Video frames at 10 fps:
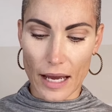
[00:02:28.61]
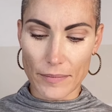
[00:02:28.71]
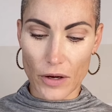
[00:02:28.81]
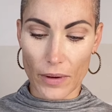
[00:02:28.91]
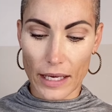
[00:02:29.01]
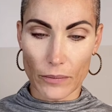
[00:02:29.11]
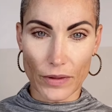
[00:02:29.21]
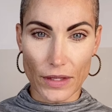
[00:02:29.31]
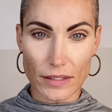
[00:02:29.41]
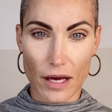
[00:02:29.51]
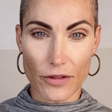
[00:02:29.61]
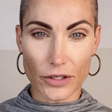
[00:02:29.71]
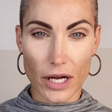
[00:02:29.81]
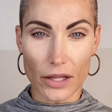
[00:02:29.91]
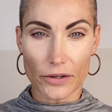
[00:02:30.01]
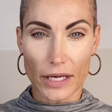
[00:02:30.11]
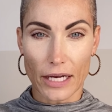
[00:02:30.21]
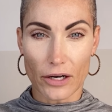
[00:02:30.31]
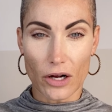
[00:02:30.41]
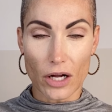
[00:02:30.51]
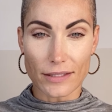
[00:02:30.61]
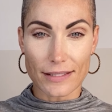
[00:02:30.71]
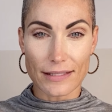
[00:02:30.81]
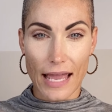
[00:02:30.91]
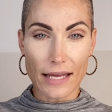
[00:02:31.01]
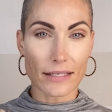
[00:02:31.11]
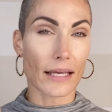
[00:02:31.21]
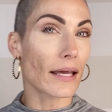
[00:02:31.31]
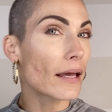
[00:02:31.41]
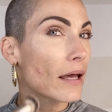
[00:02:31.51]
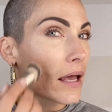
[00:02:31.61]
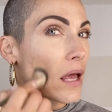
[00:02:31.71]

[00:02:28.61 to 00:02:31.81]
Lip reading: I'm going in with this other color here called Sandy,